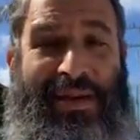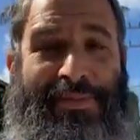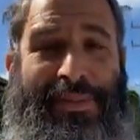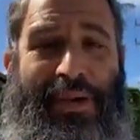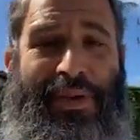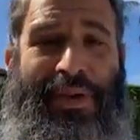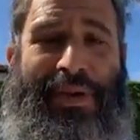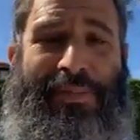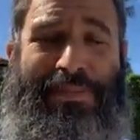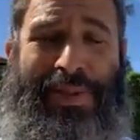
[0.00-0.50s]

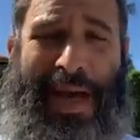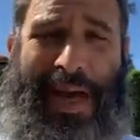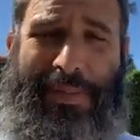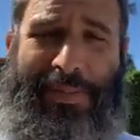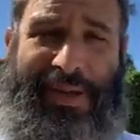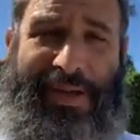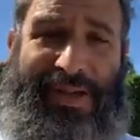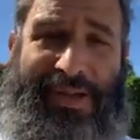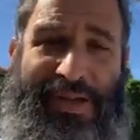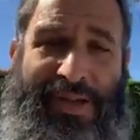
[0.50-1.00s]
But when
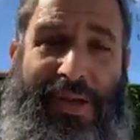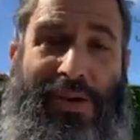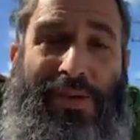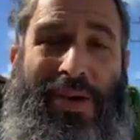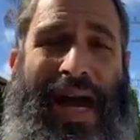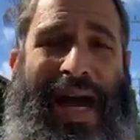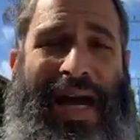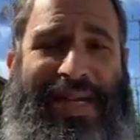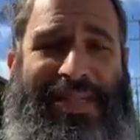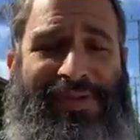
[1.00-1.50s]
pebbles or
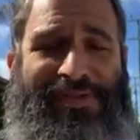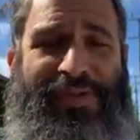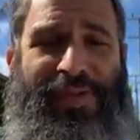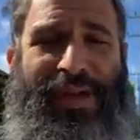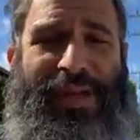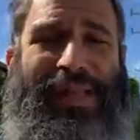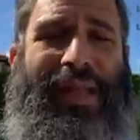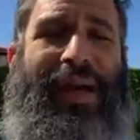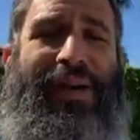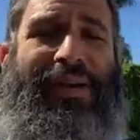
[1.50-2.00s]
rocks
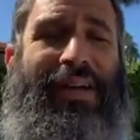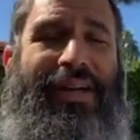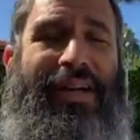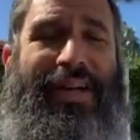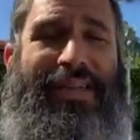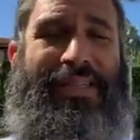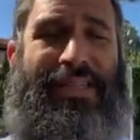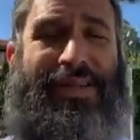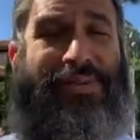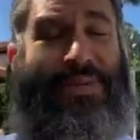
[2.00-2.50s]
fall down on
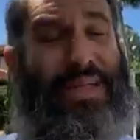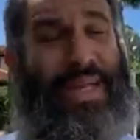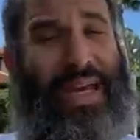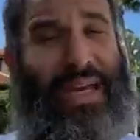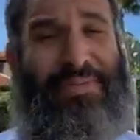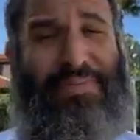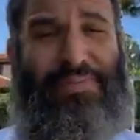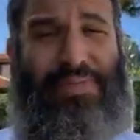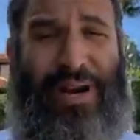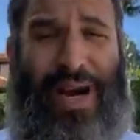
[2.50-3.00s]
us and we
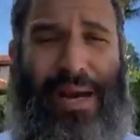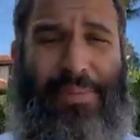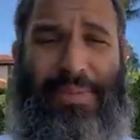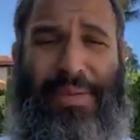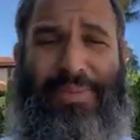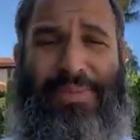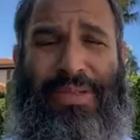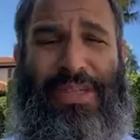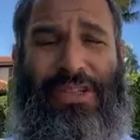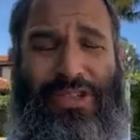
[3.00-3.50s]
have
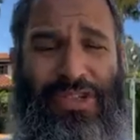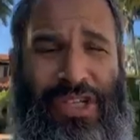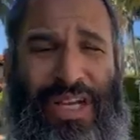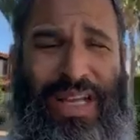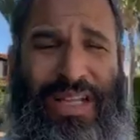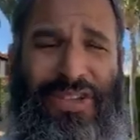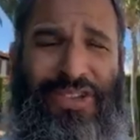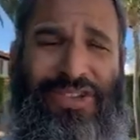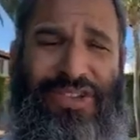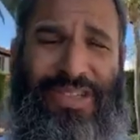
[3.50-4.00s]
problems and
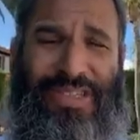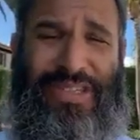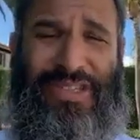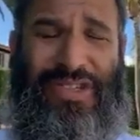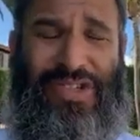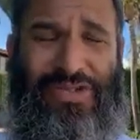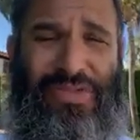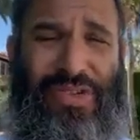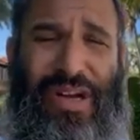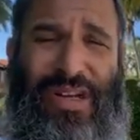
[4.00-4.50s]
challenges and
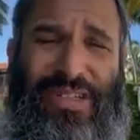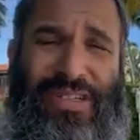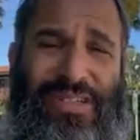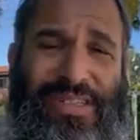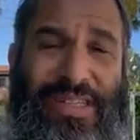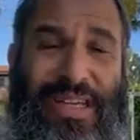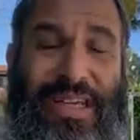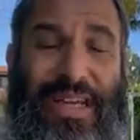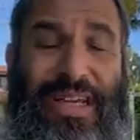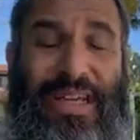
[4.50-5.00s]

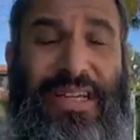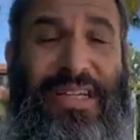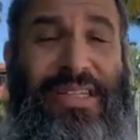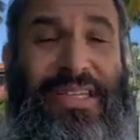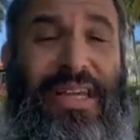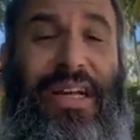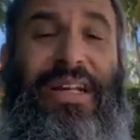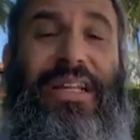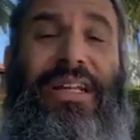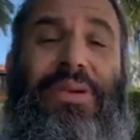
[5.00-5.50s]
struggles,
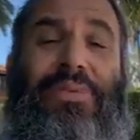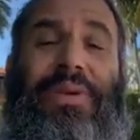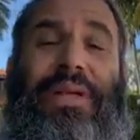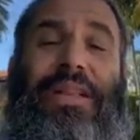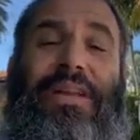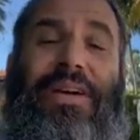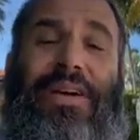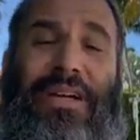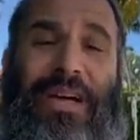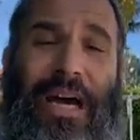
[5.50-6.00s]
suddenly we
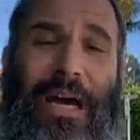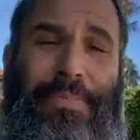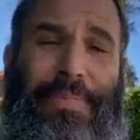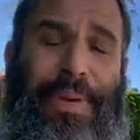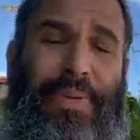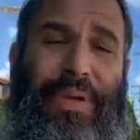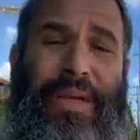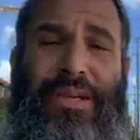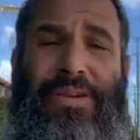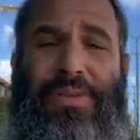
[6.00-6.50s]
look up
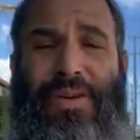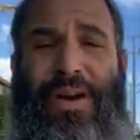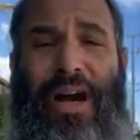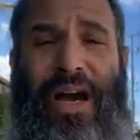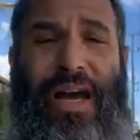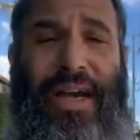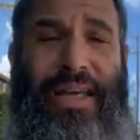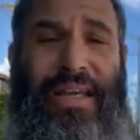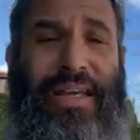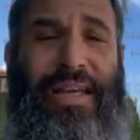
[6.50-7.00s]
and we
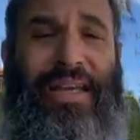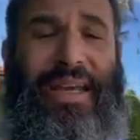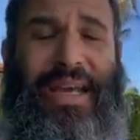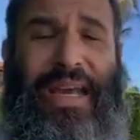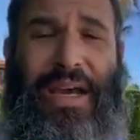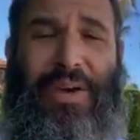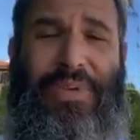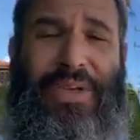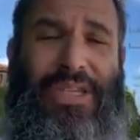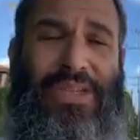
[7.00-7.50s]
cry
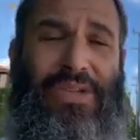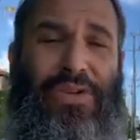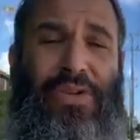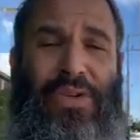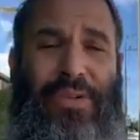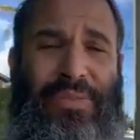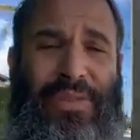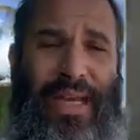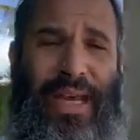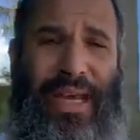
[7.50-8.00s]
and we
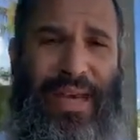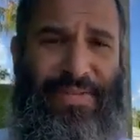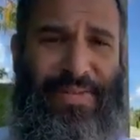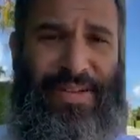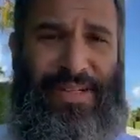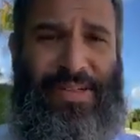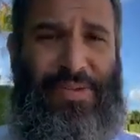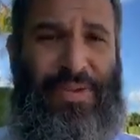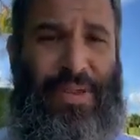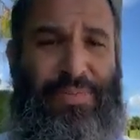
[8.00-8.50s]
storm the
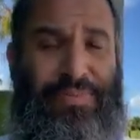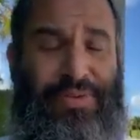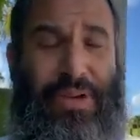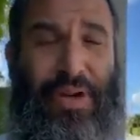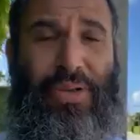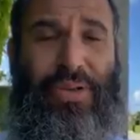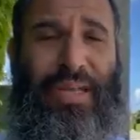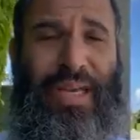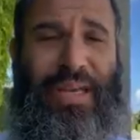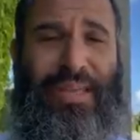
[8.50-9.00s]
heavens with
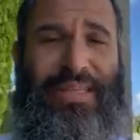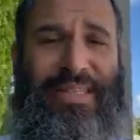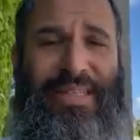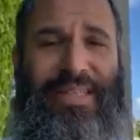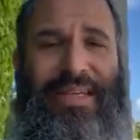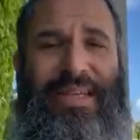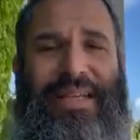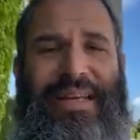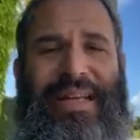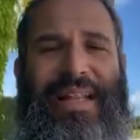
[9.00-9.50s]

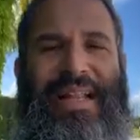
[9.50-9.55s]
protest.